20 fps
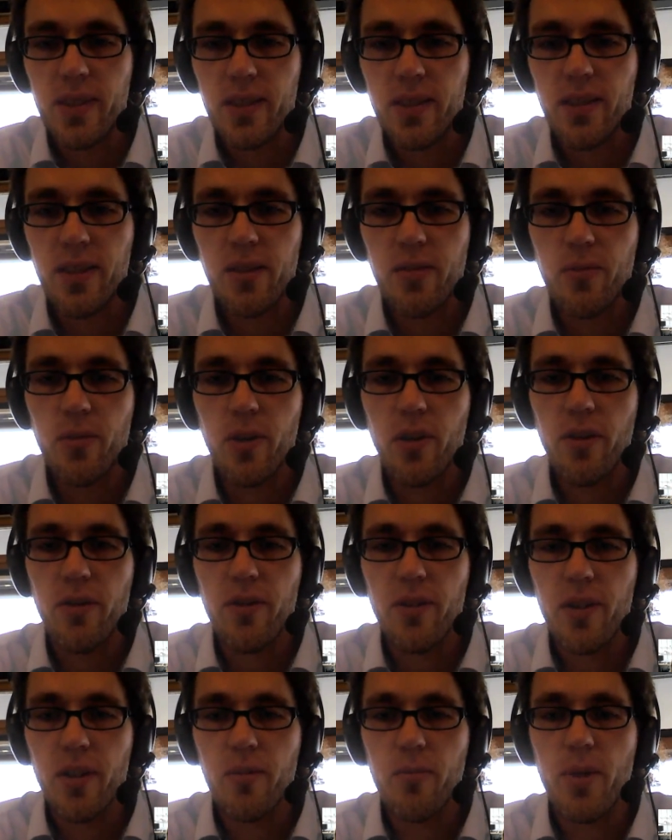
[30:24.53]
That was
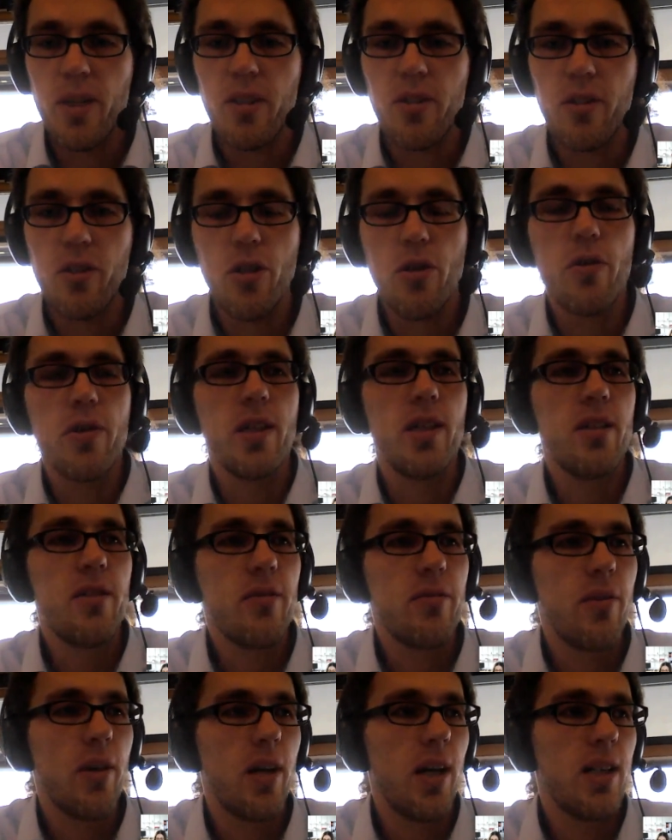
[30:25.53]
a bit curious
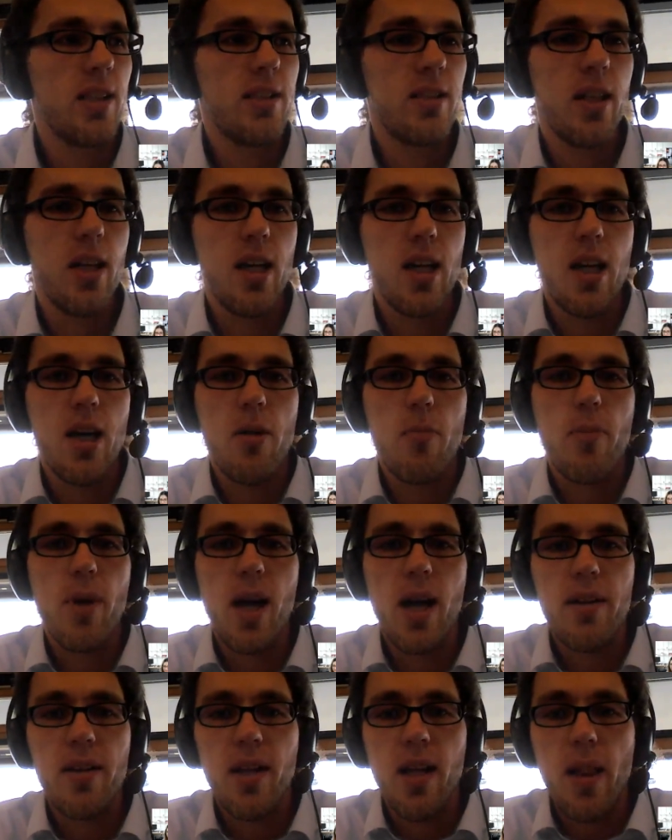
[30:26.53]
for us,
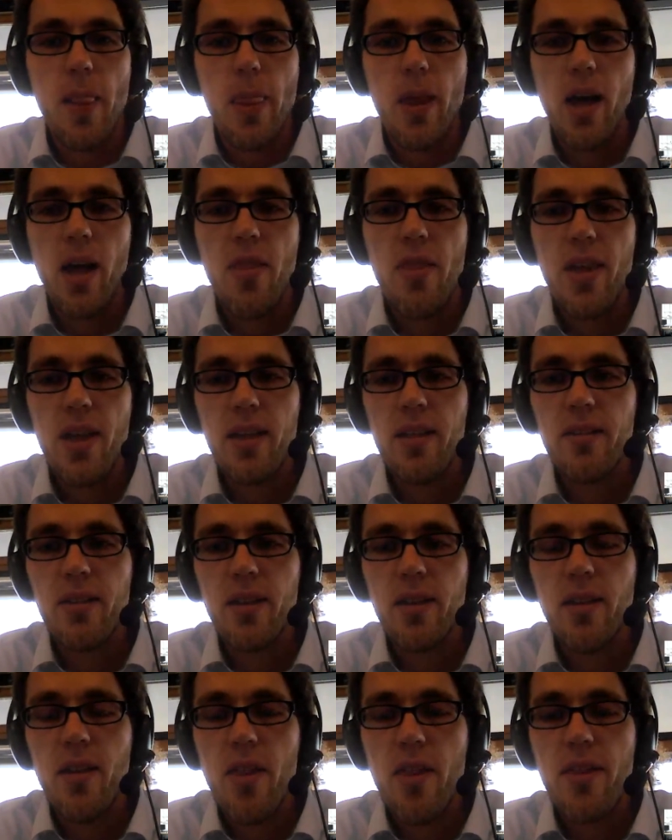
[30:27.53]
but I think
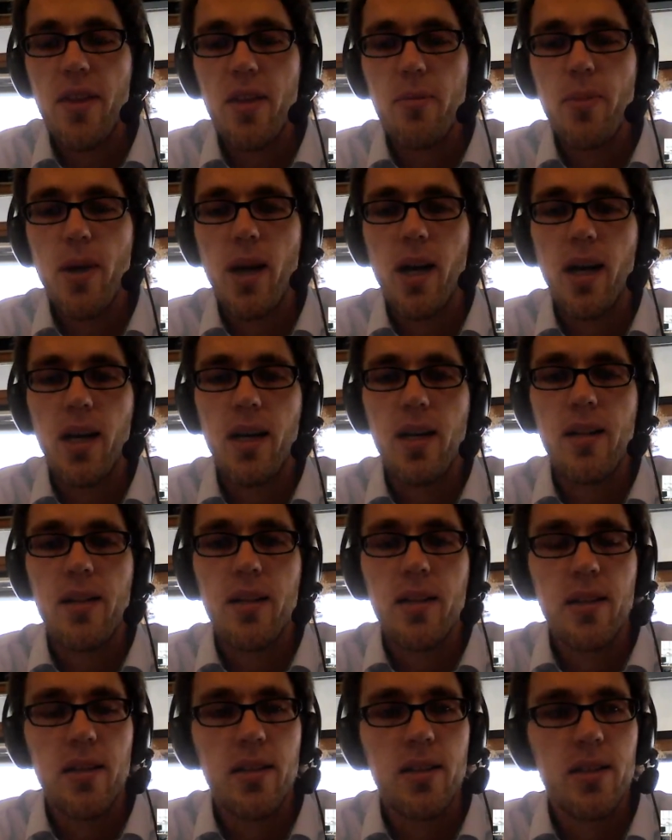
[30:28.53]
the thing behind
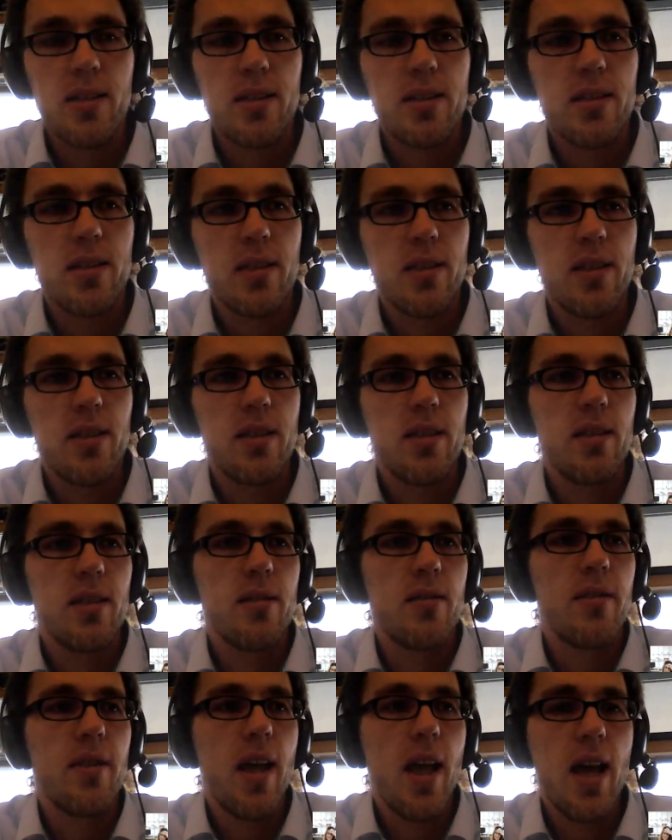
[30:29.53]
is
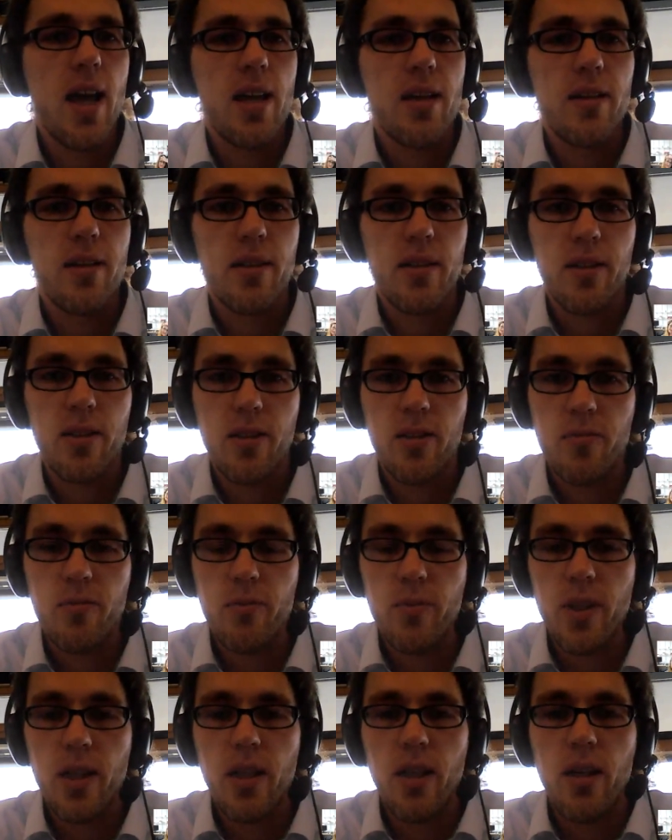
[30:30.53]
that
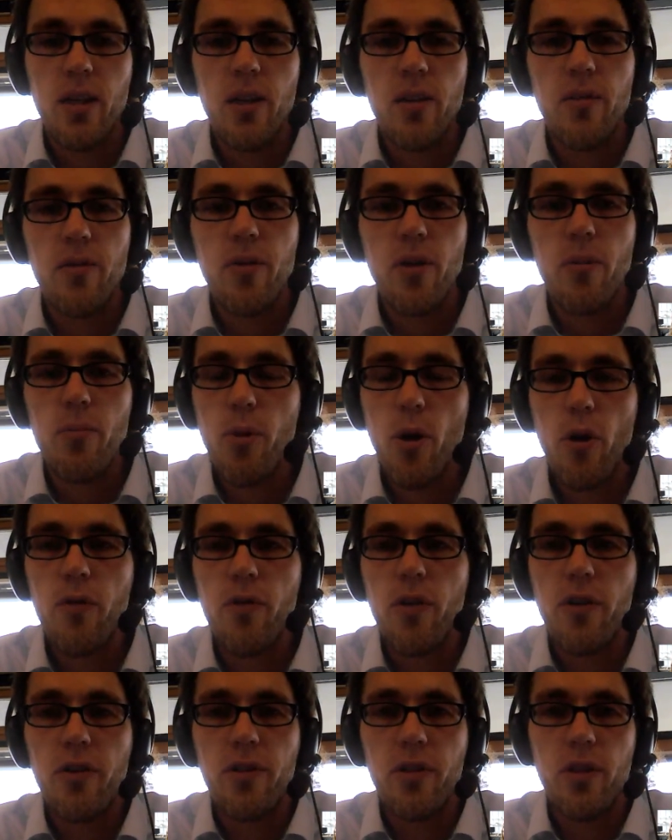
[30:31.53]
for both
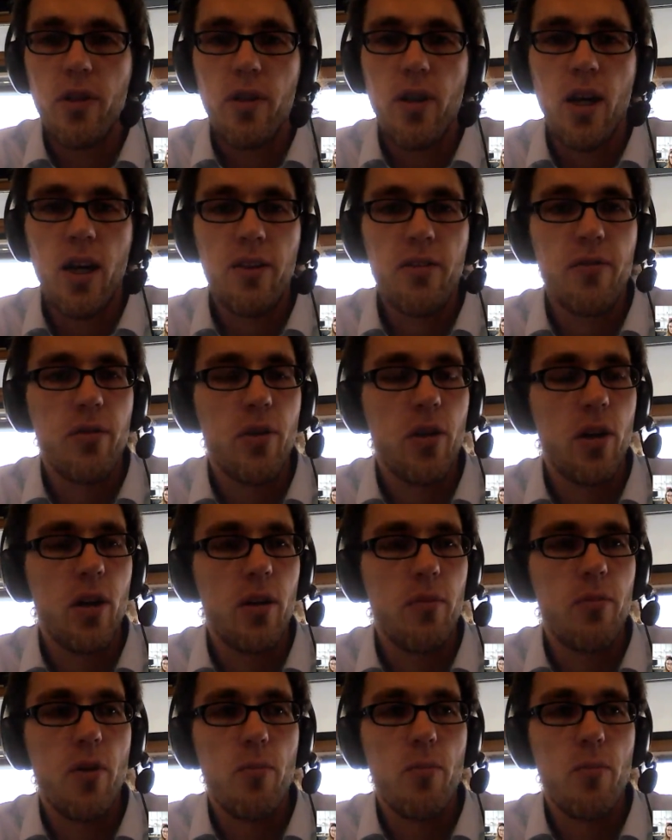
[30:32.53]
of us, for